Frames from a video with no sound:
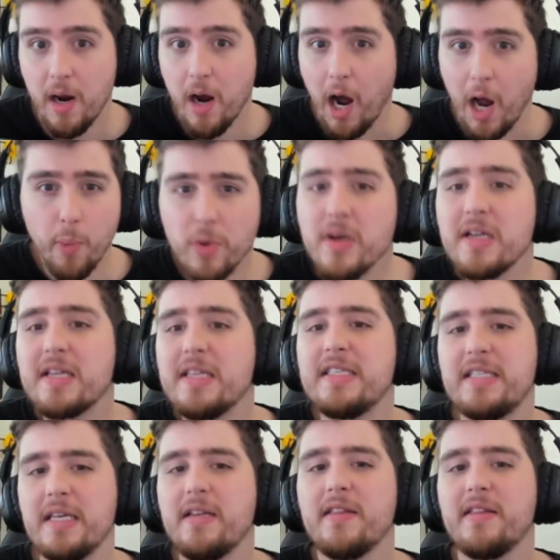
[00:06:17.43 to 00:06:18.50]
I wouldn't
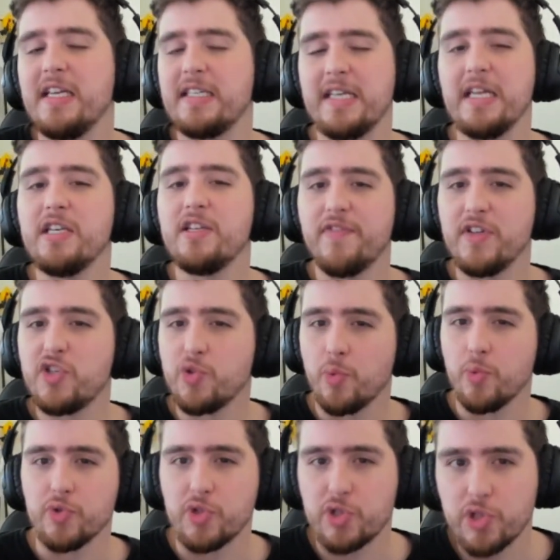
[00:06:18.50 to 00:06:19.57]
consider these
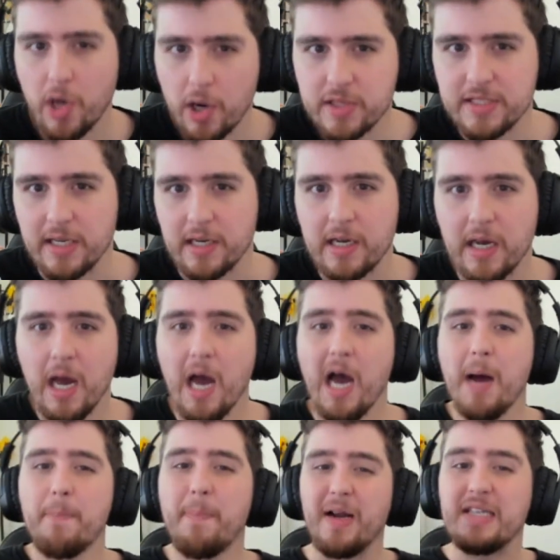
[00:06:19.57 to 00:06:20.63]
individuals toxic,
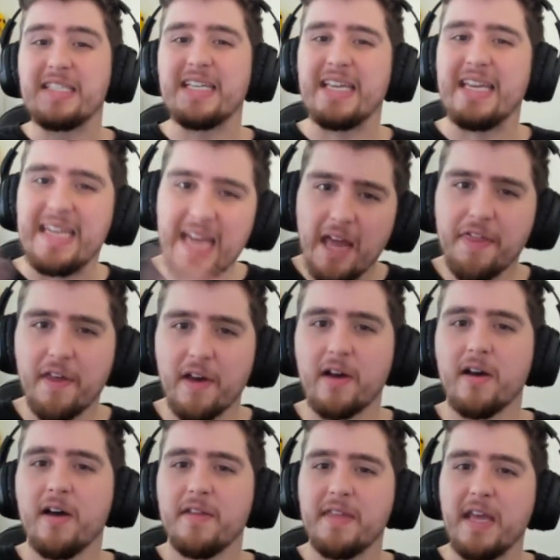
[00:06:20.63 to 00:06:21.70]
but
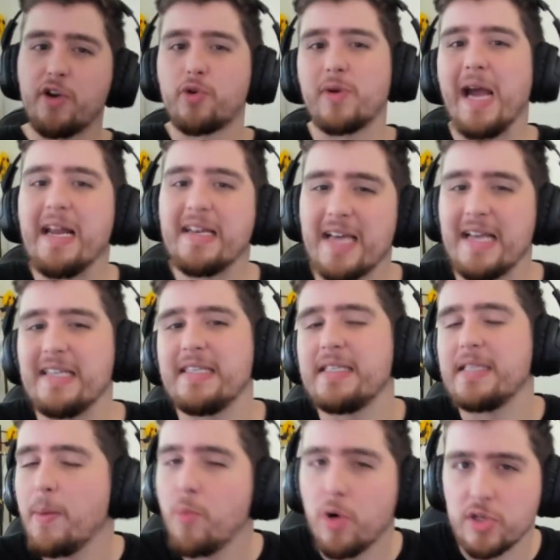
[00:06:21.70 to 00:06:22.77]
together they create a
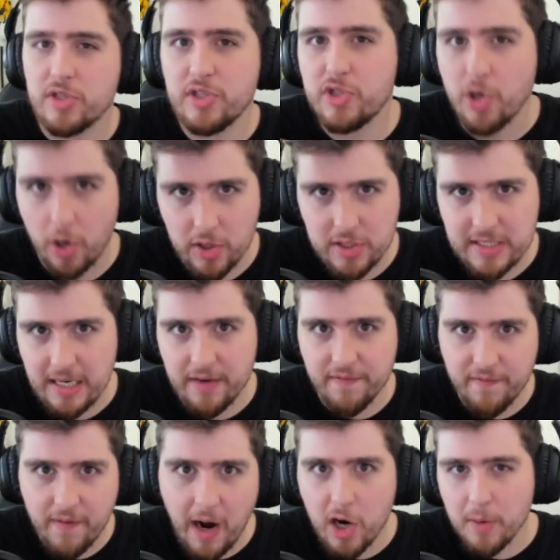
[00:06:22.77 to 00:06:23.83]
somewhat toxic
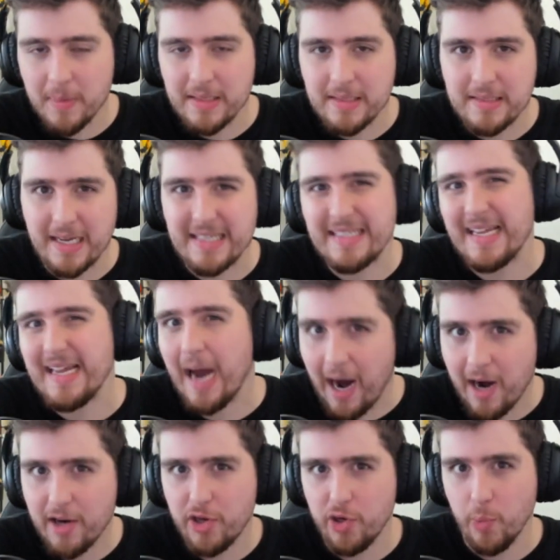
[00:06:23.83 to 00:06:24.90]
environment as they
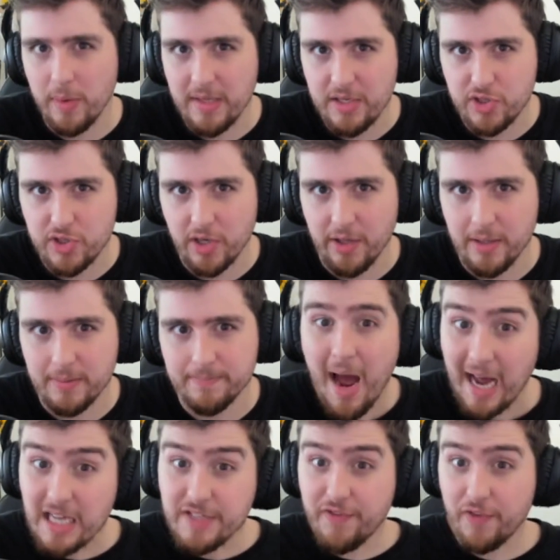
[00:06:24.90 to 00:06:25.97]
argue with each other.
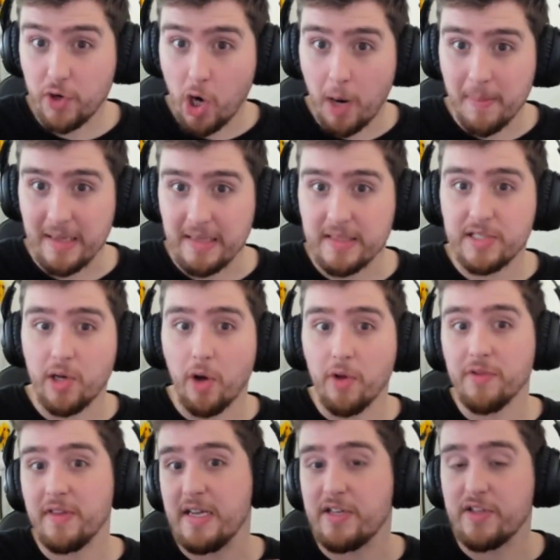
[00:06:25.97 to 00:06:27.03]
As for comments
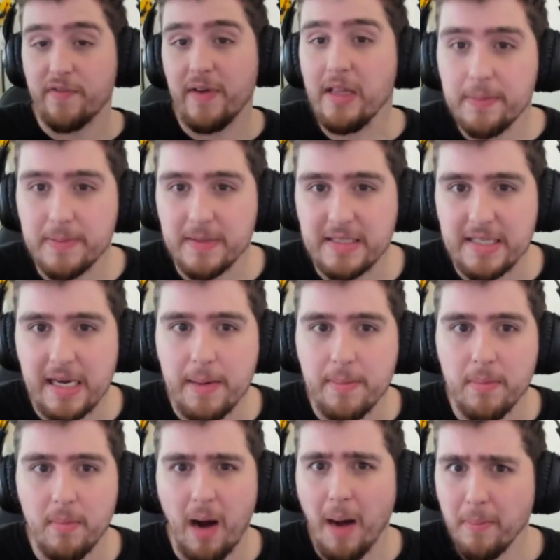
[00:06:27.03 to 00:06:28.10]
on the developer
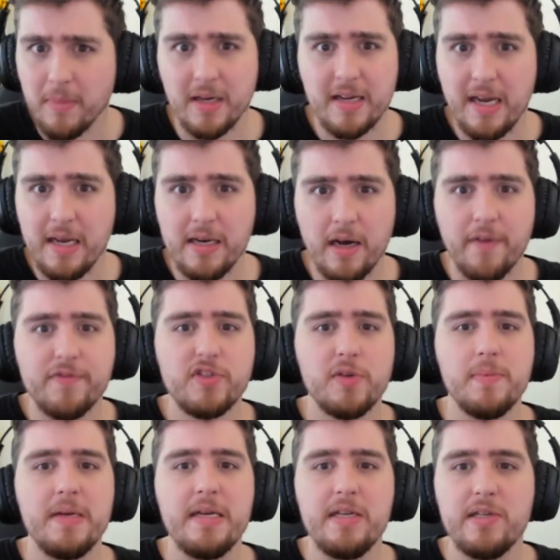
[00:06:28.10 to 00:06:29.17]
team, I'm lucky enough to
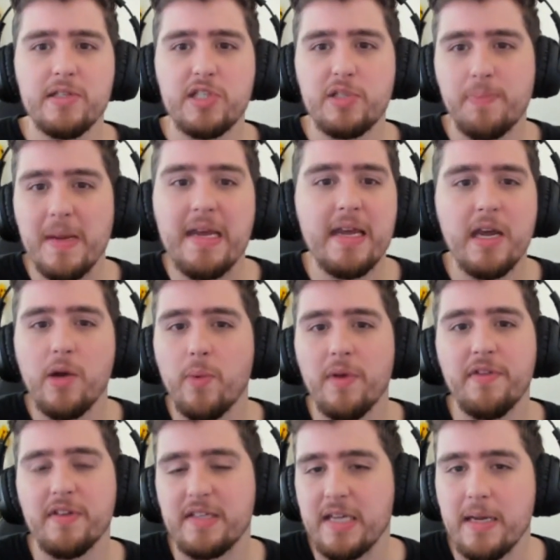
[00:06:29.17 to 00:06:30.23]
be speaking
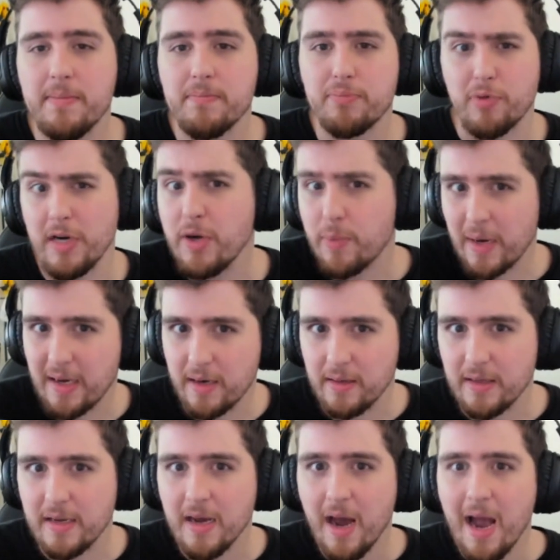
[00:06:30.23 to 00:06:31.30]
with the team pretty
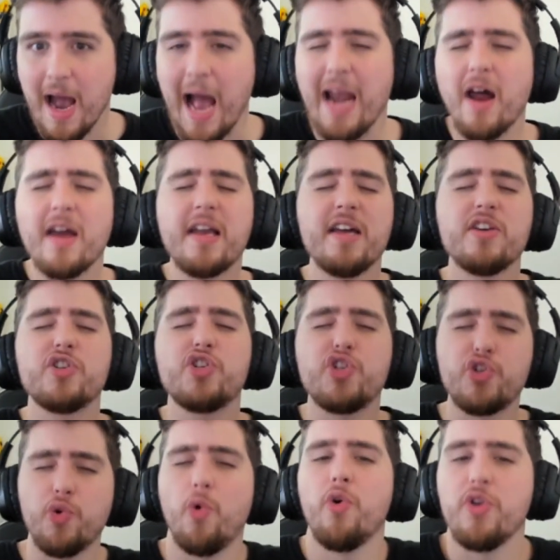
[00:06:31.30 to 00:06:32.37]
regularly, and I can
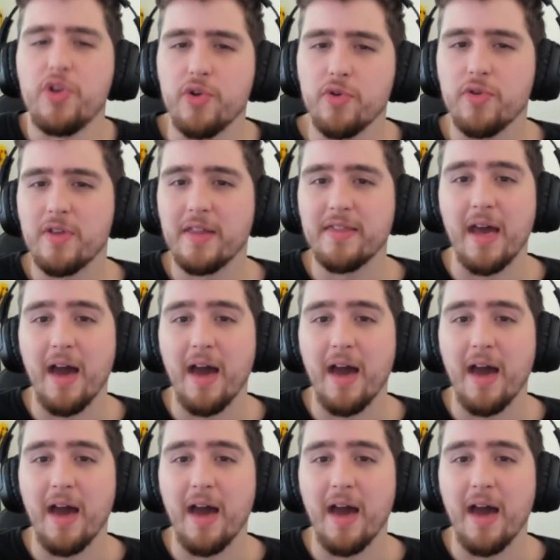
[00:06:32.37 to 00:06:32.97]
assure you that their